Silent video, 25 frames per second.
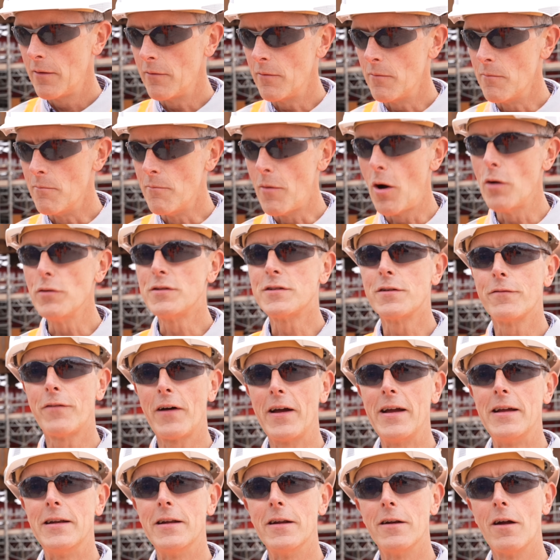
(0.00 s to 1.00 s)

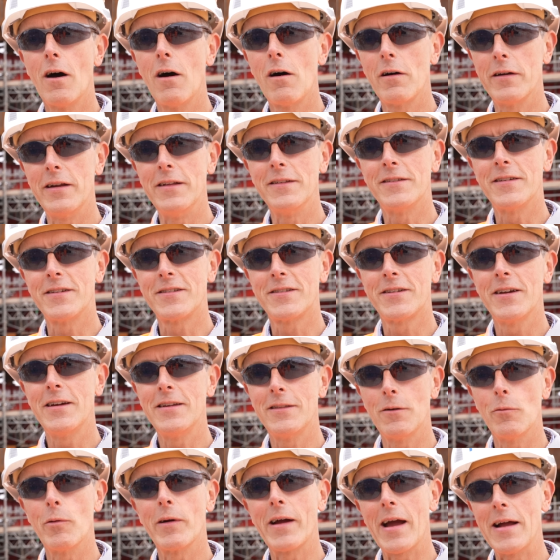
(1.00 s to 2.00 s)
motivating and heartening to see
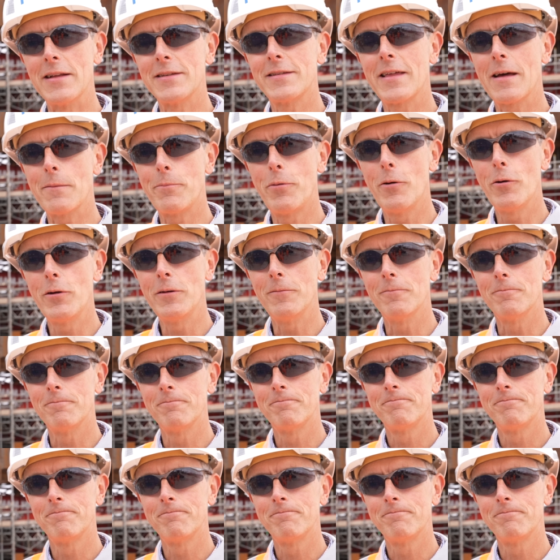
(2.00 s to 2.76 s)
that we're getting to that point.